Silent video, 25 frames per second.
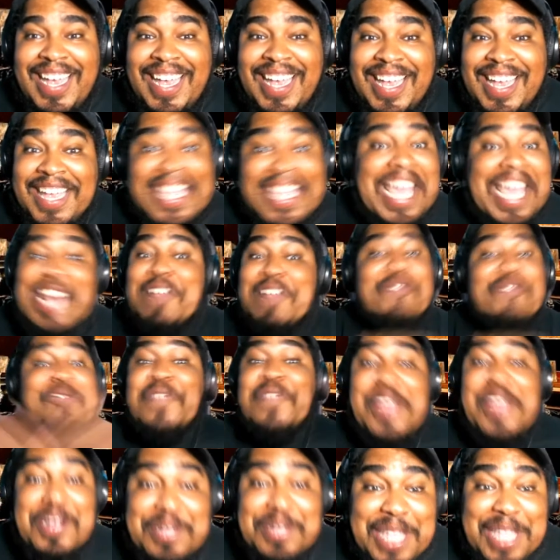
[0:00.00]
He had a
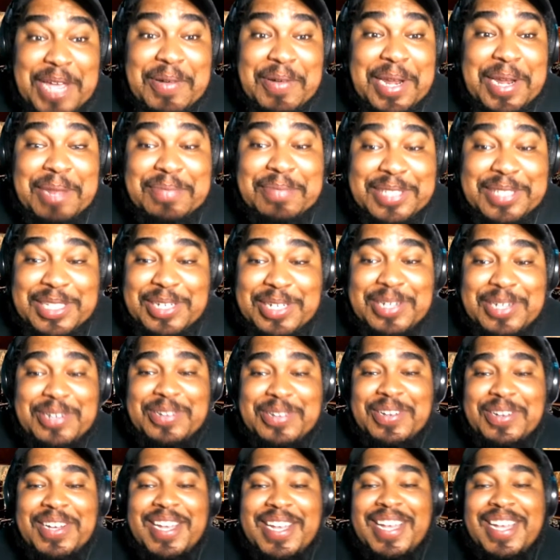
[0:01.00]
field day with him
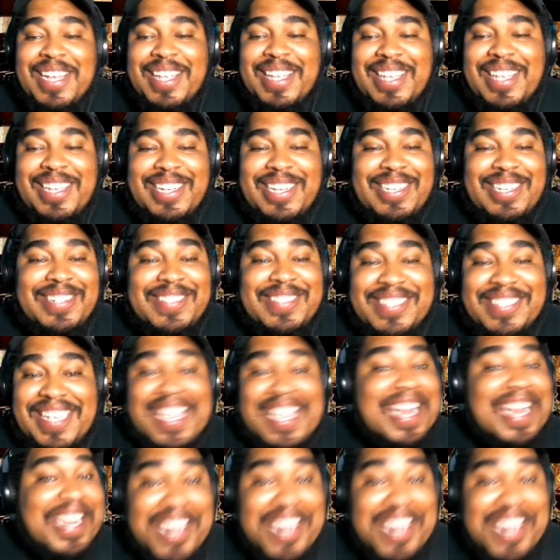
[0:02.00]
too. You know what I'm saying?